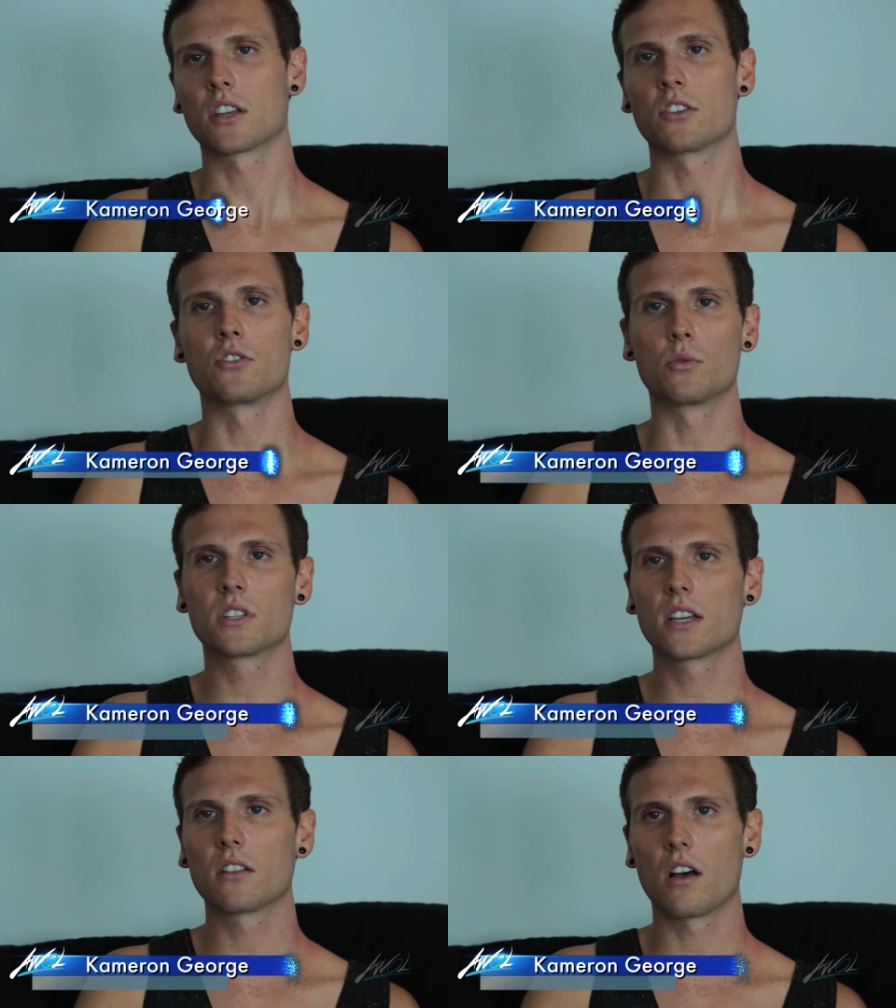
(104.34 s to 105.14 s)
how they can do
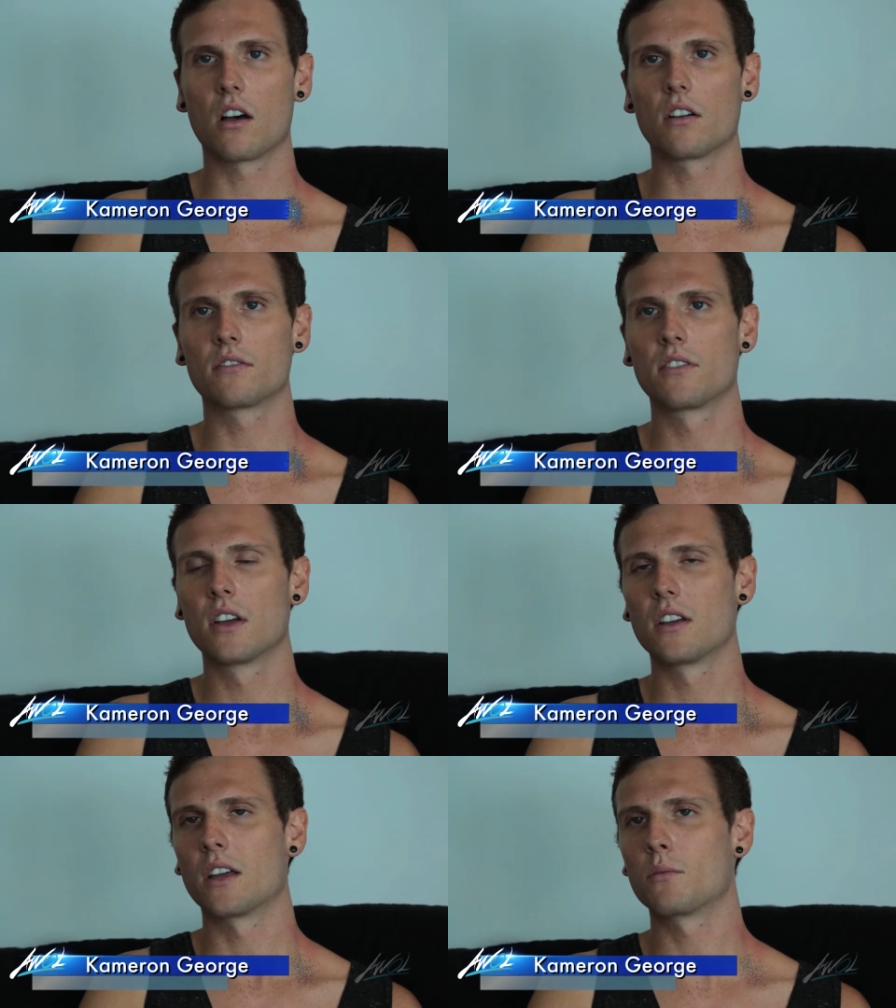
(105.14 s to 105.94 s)
what they love,
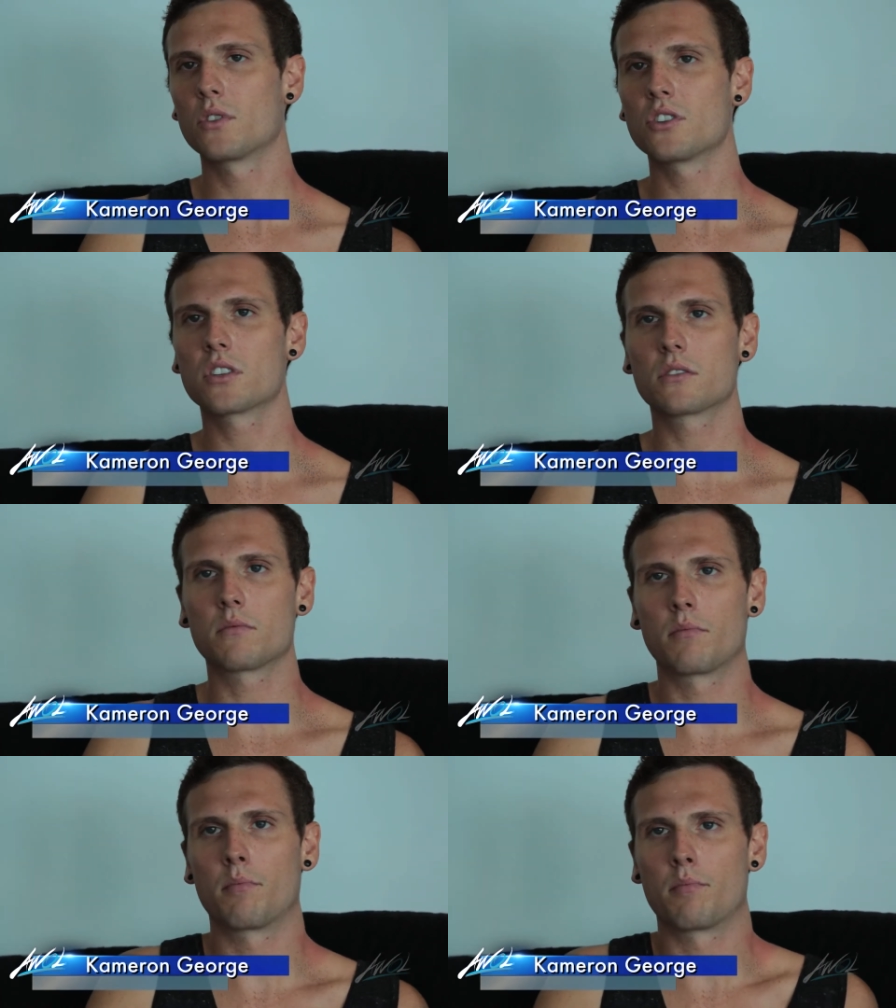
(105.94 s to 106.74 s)
and really just
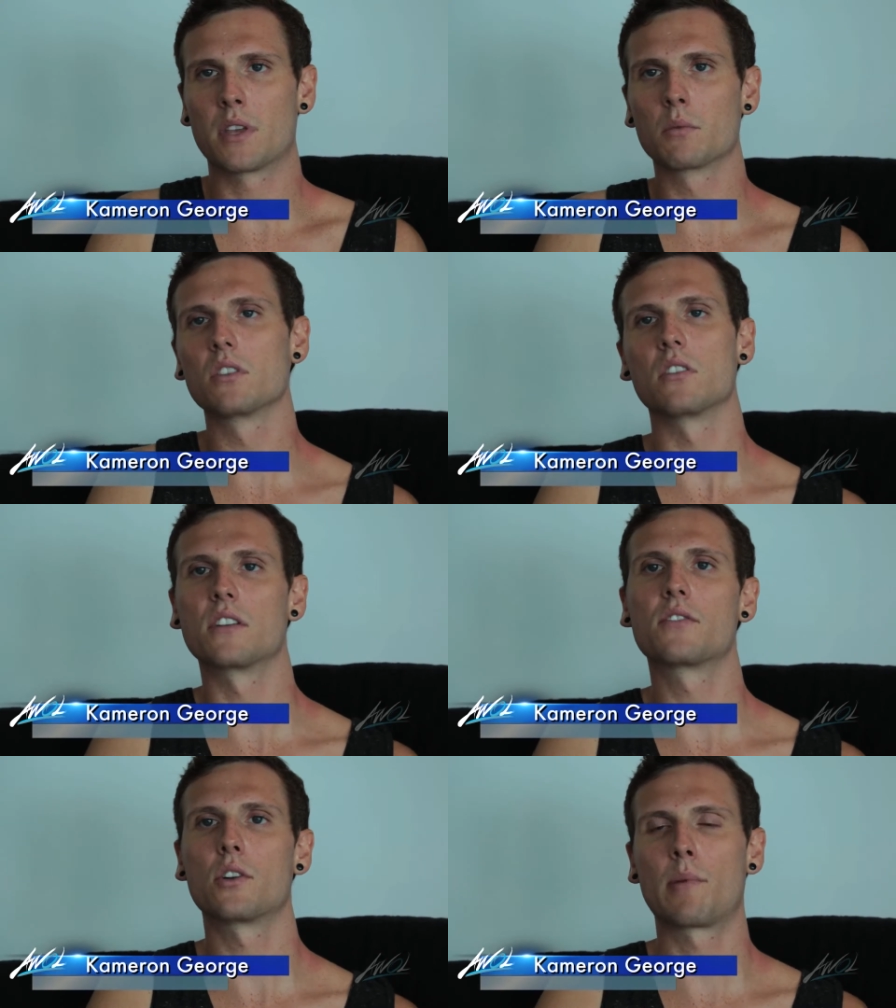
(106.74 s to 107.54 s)
be able to
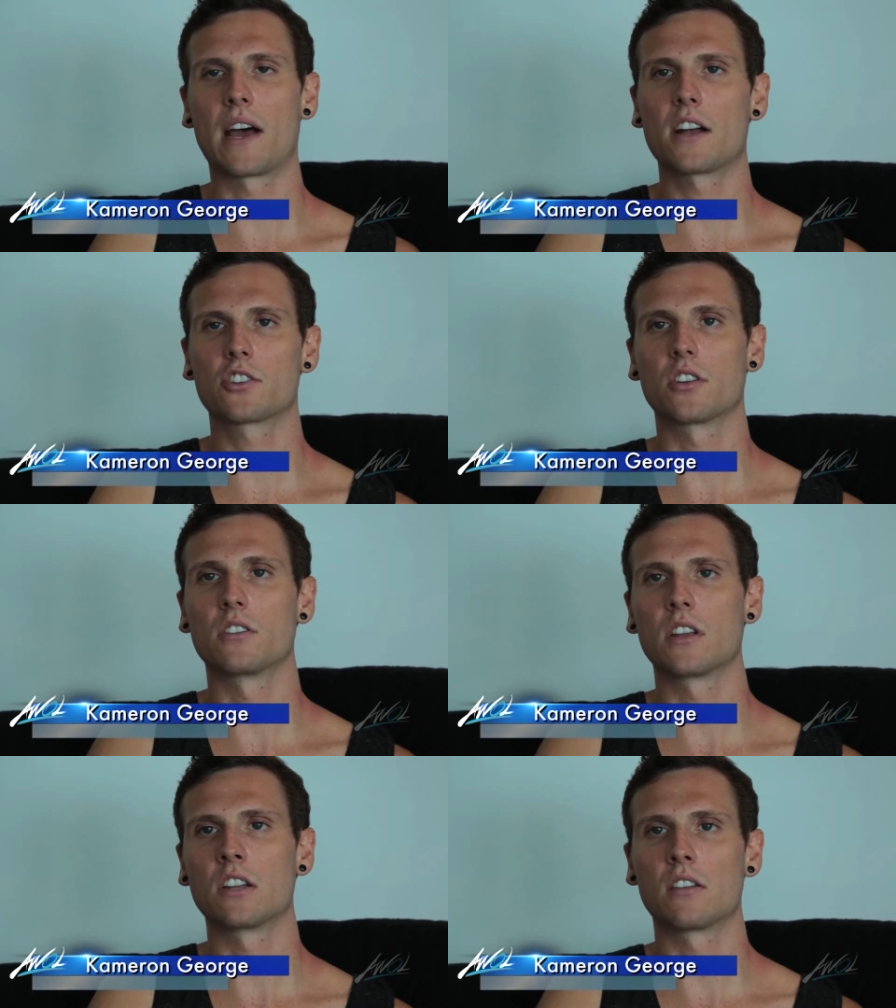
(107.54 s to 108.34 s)
live their
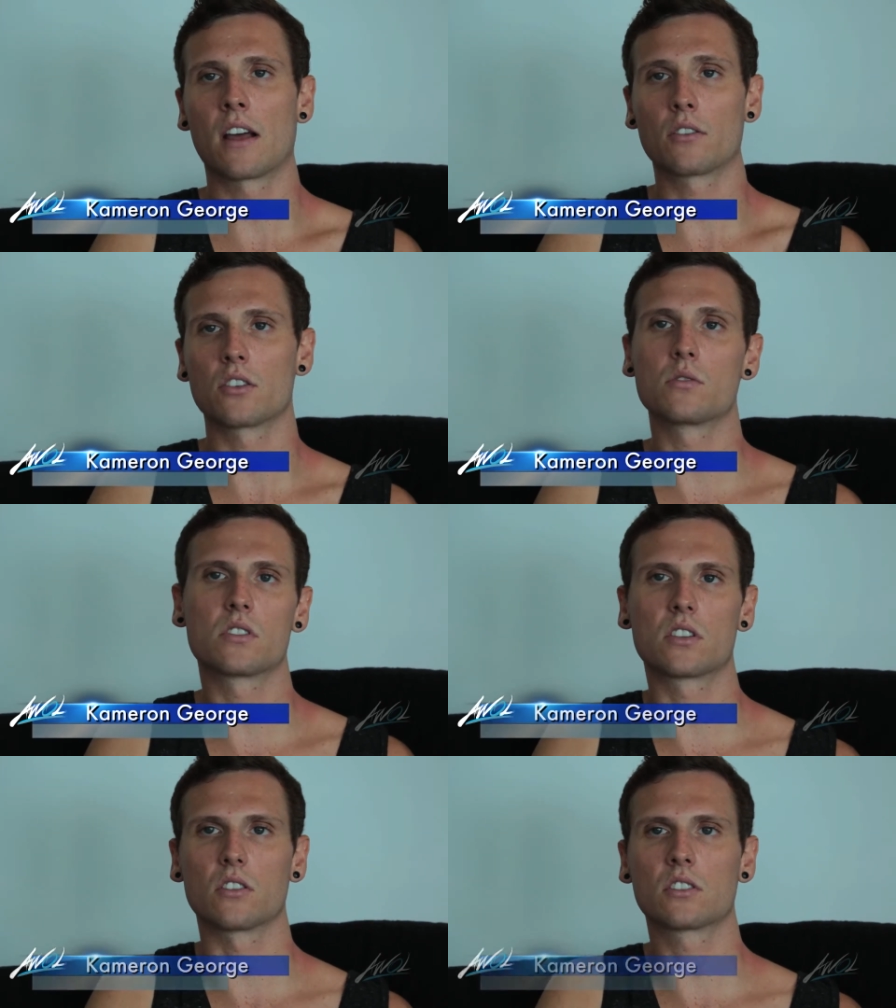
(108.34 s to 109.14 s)
passion and how to use the
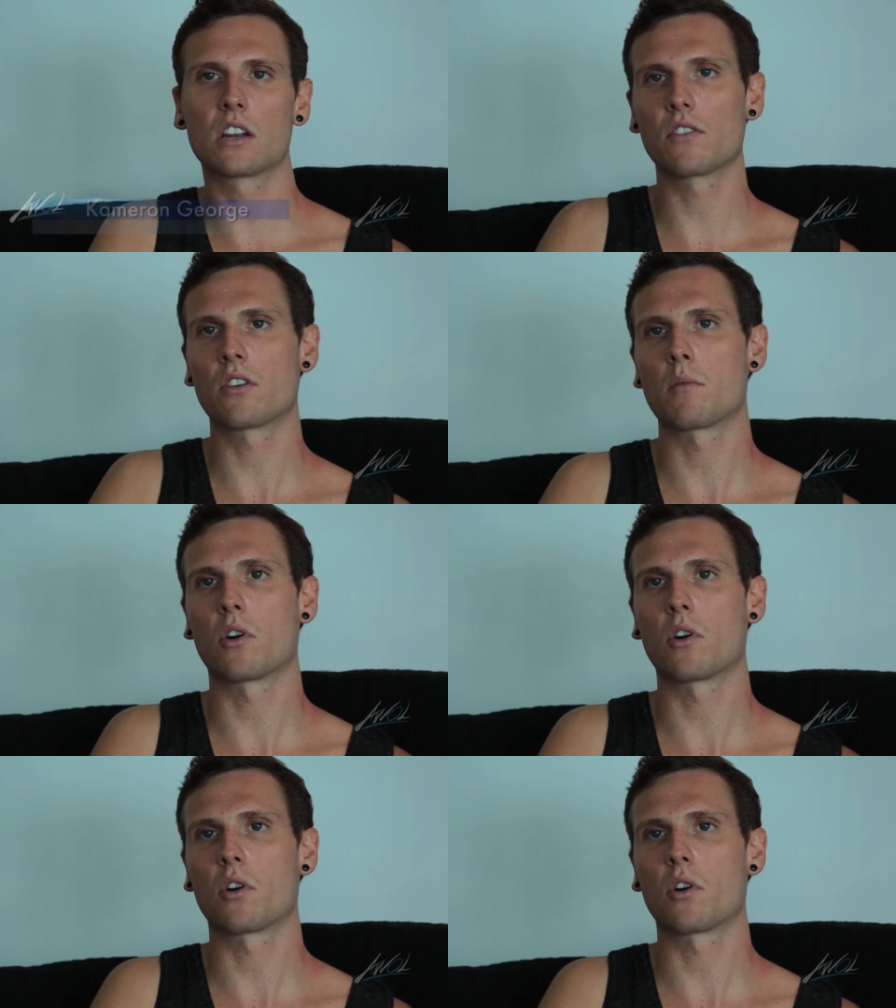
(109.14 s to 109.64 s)
skill set of internet